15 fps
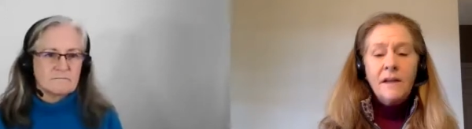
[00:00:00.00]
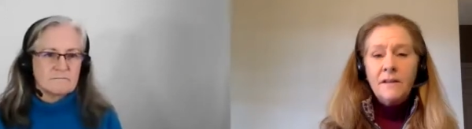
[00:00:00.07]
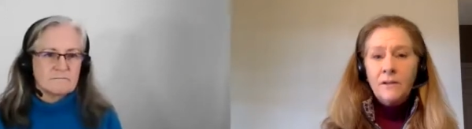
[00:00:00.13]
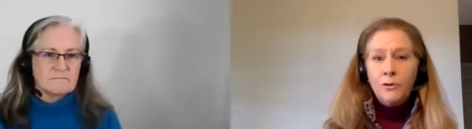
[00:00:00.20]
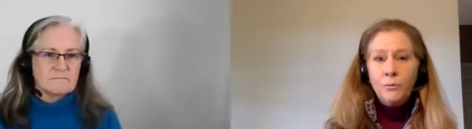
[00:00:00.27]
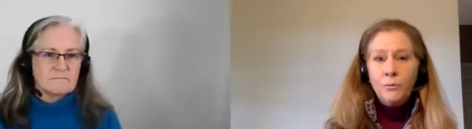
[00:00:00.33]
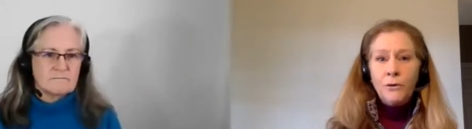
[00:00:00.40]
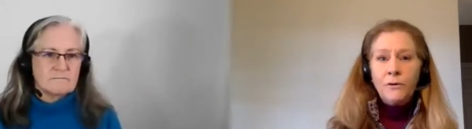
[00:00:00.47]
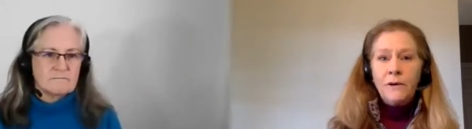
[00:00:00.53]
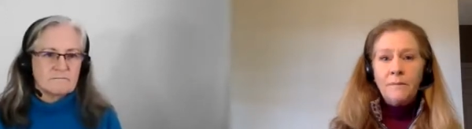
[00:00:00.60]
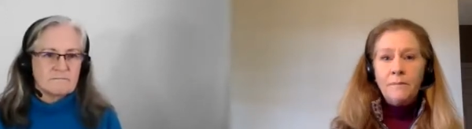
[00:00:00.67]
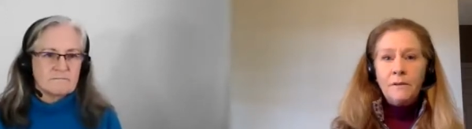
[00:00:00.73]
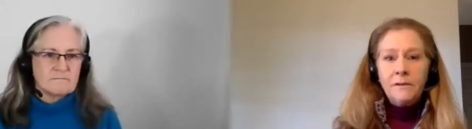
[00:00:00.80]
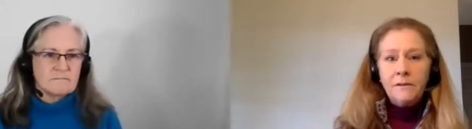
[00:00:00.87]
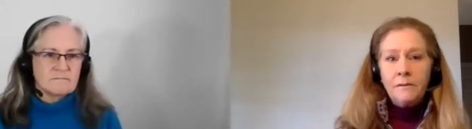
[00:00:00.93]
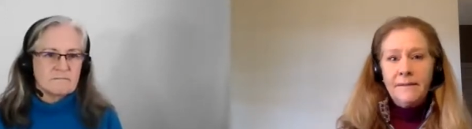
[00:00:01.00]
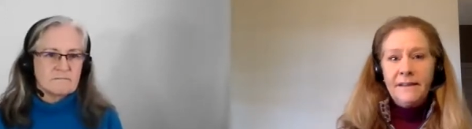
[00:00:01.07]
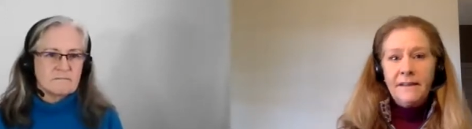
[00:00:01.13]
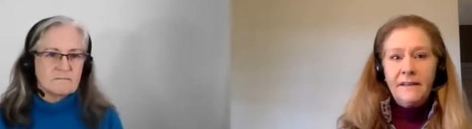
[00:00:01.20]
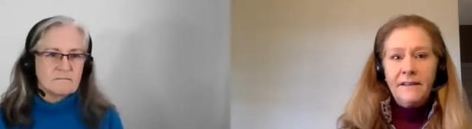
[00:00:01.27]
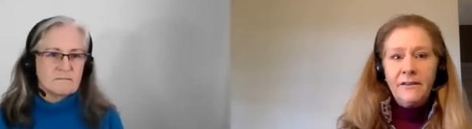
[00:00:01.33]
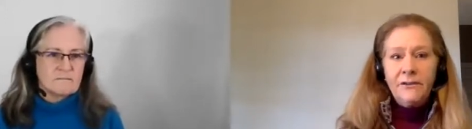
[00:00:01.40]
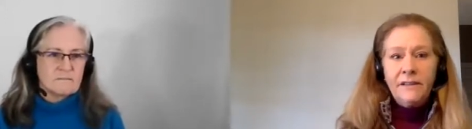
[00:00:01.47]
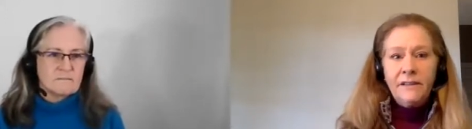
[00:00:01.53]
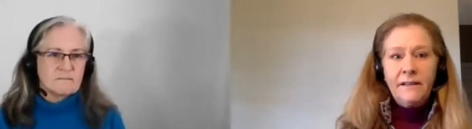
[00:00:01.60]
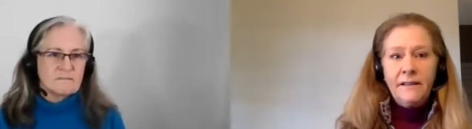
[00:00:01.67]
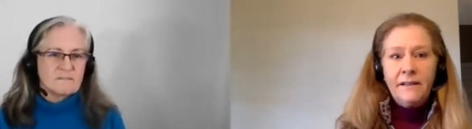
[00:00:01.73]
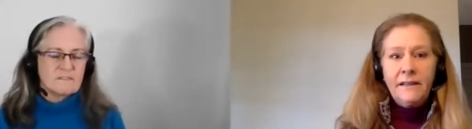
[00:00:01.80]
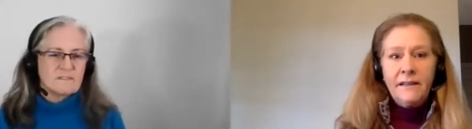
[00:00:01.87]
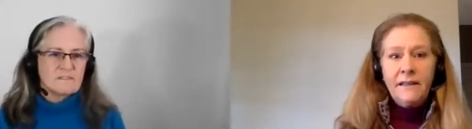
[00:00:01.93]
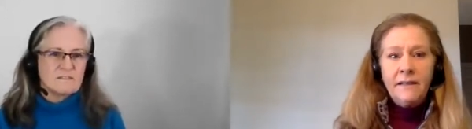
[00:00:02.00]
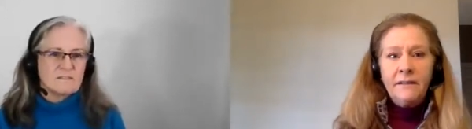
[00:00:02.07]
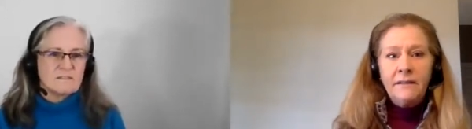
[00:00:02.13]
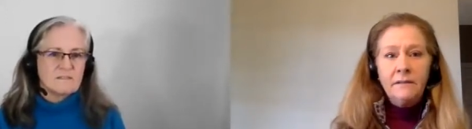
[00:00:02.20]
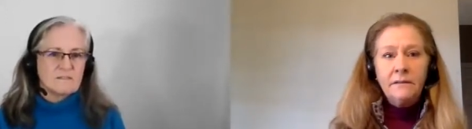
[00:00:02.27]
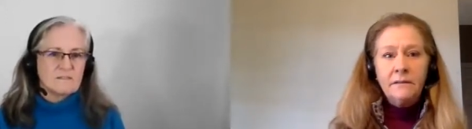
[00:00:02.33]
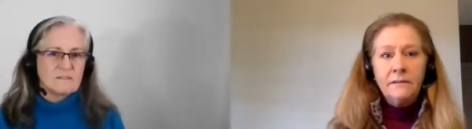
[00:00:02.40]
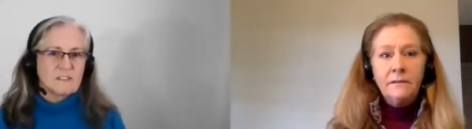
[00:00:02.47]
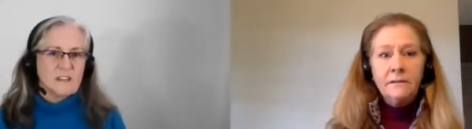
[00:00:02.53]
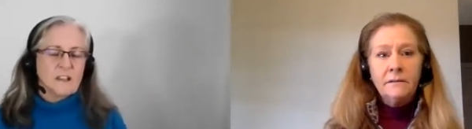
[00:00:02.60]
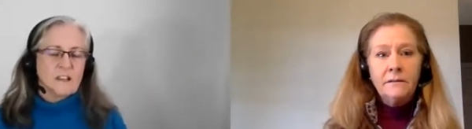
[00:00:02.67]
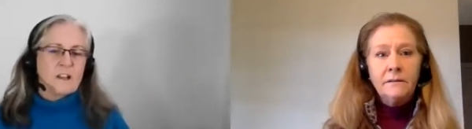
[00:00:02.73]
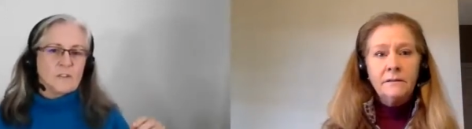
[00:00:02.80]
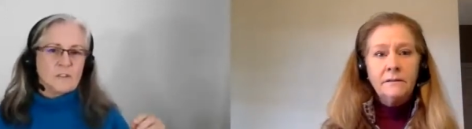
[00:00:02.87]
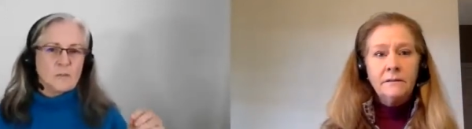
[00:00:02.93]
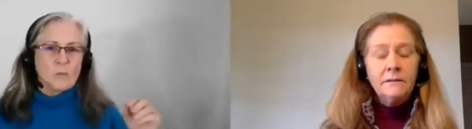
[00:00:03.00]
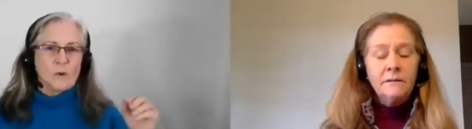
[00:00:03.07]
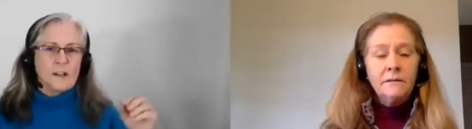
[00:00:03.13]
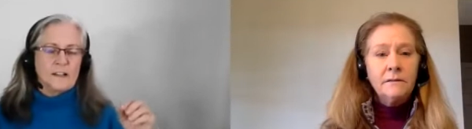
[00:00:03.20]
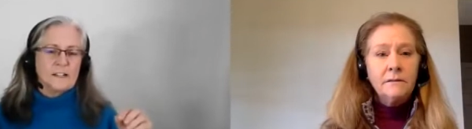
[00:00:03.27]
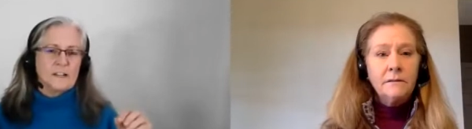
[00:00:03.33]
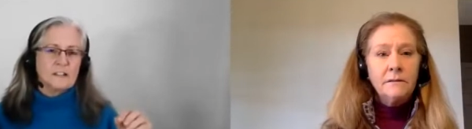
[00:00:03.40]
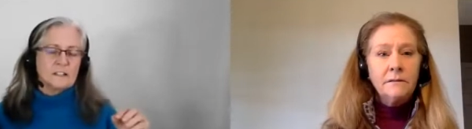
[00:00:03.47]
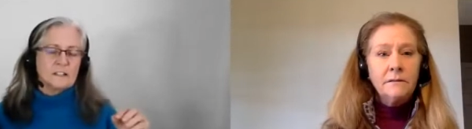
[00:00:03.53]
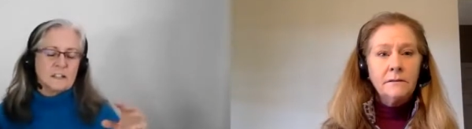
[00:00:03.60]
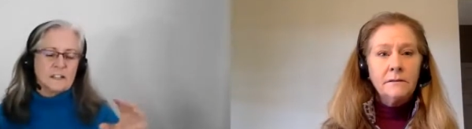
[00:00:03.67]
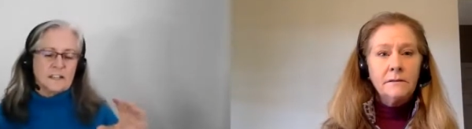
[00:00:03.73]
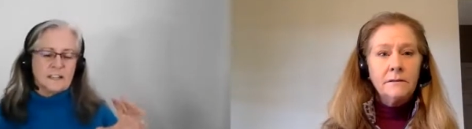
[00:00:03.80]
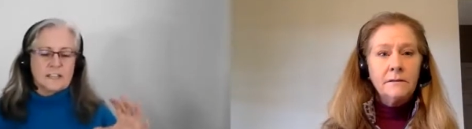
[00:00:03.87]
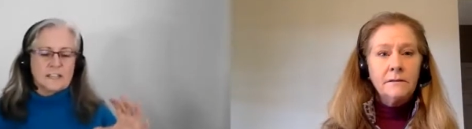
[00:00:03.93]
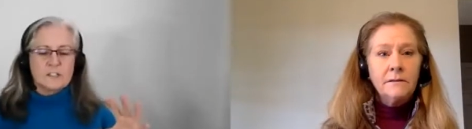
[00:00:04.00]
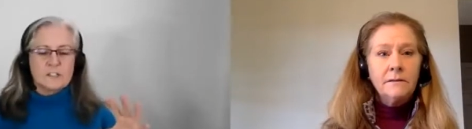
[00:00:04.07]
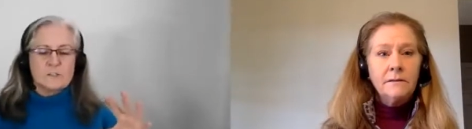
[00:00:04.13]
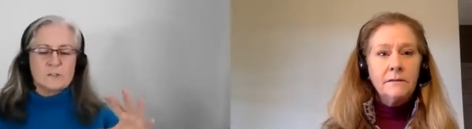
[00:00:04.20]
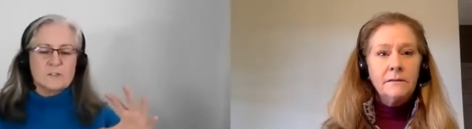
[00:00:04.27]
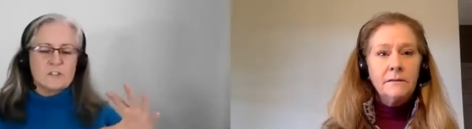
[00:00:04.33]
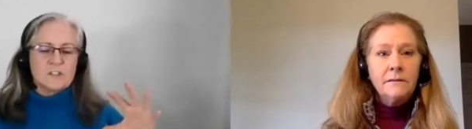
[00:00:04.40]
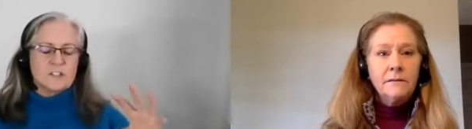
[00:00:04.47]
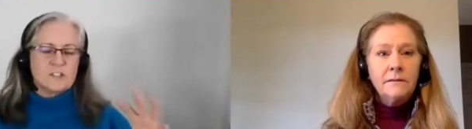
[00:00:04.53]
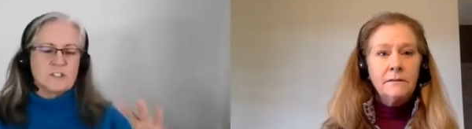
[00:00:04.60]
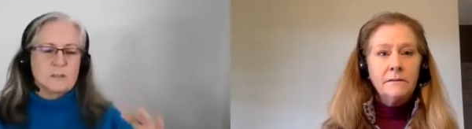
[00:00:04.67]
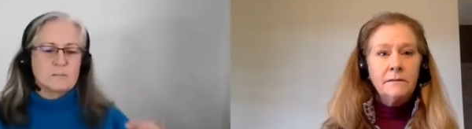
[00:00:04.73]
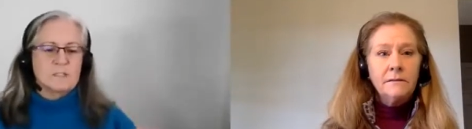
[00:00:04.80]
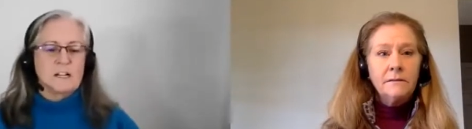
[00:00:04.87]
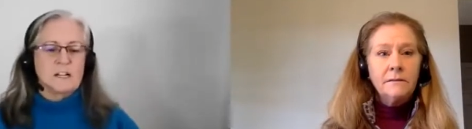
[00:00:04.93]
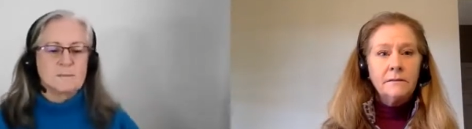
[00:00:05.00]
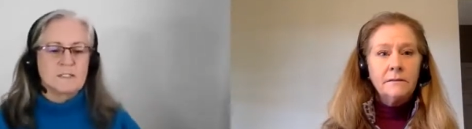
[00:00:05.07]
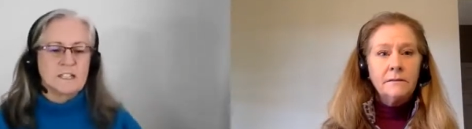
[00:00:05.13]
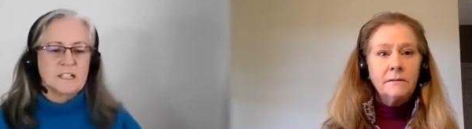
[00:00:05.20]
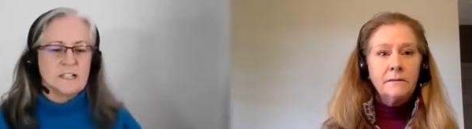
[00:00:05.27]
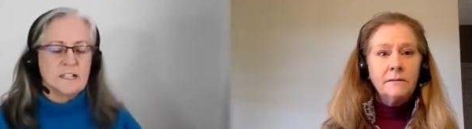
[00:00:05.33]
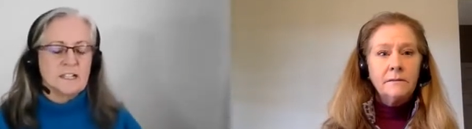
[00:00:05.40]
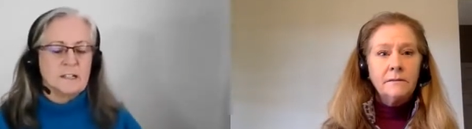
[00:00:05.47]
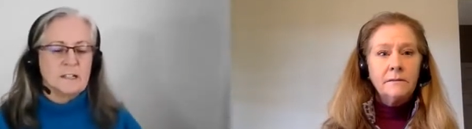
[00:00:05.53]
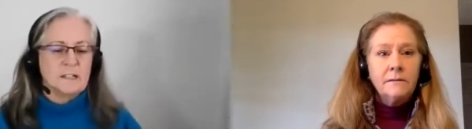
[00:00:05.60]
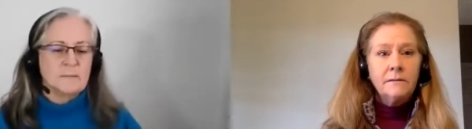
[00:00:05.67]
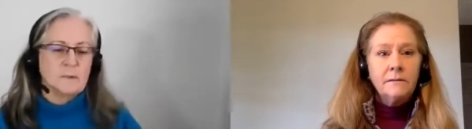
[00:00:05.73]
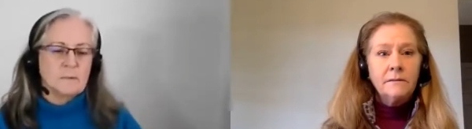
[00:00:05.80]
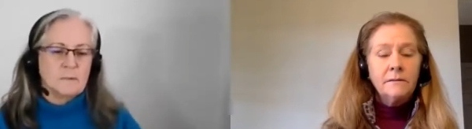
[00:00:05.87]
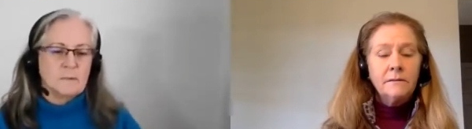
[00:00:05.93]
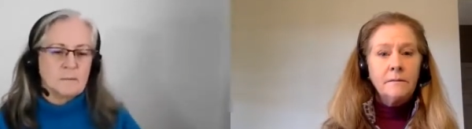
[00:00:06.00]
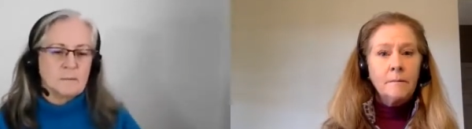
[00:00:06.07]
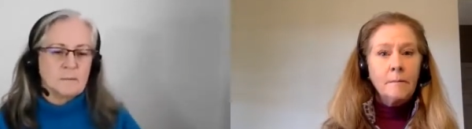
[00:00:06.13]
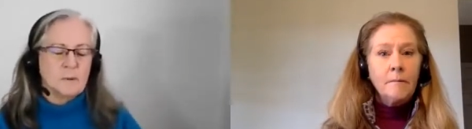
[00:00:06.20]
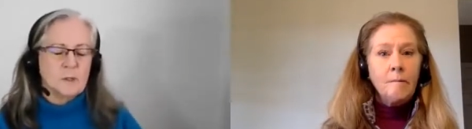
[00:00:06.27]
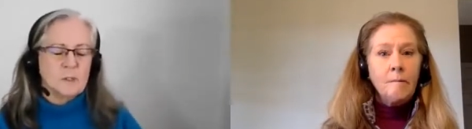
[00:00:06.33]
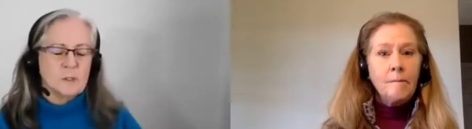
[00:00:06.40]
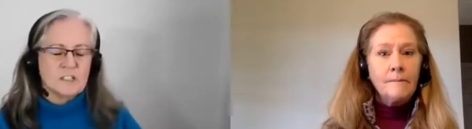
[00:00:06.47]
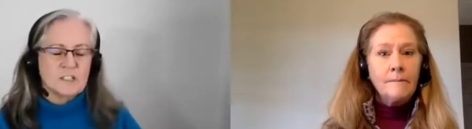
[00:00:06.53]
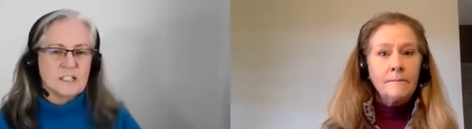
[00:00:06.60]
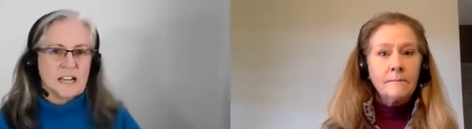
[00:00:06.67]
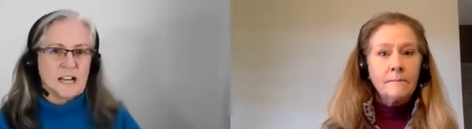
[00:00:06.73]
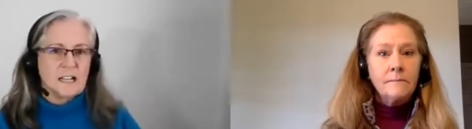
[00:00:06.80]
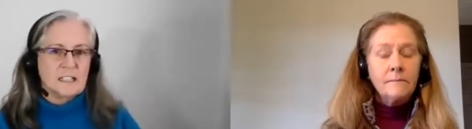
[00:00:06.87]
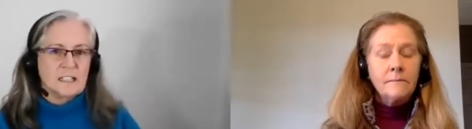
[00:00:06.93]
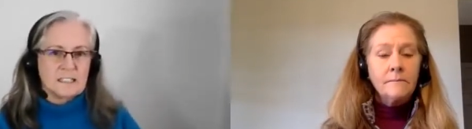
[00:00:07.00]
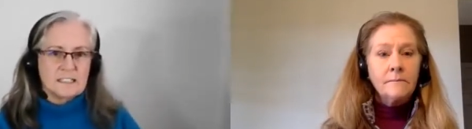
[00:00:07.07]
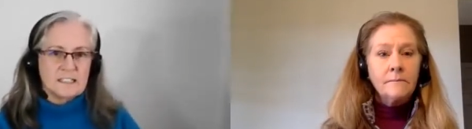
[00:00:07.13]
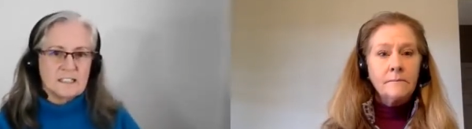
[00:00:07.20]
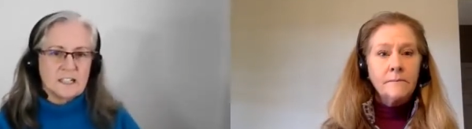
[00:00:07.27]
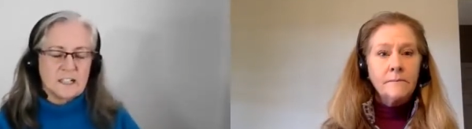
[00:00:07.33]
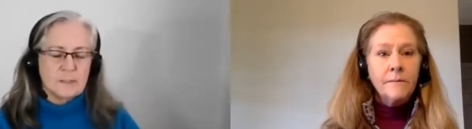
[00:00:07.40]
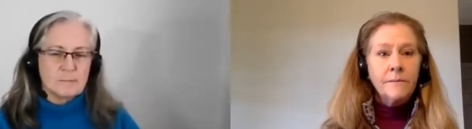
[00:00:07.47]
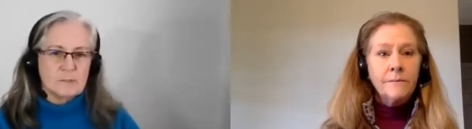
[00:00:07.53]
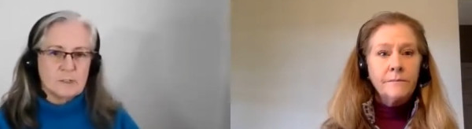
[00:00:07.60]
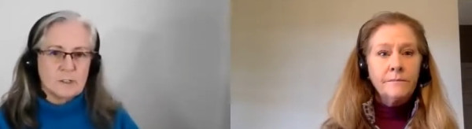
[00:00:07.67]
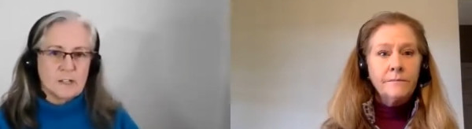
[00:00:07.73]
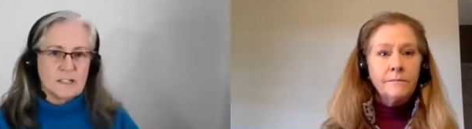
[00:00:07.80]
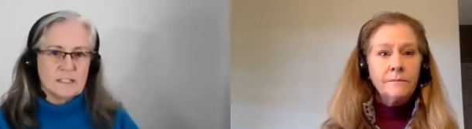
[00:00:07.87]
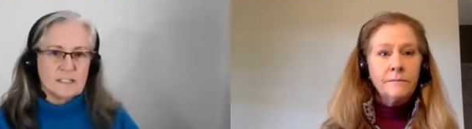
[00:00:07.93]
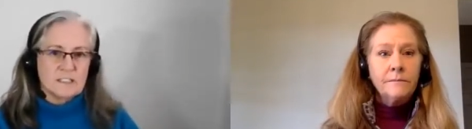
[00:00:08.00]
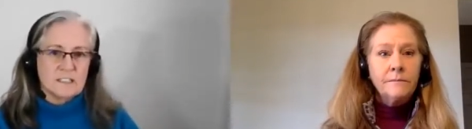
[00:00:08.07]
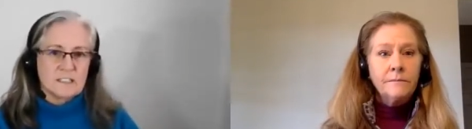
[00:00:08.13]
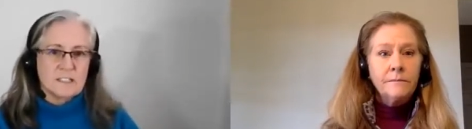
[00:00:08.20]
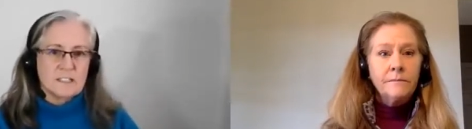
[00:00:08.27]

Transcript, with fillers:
Speaker 1: You broke up a little bit. Can you say that again?
Speaker 2: When do you see sometimes any personality type traits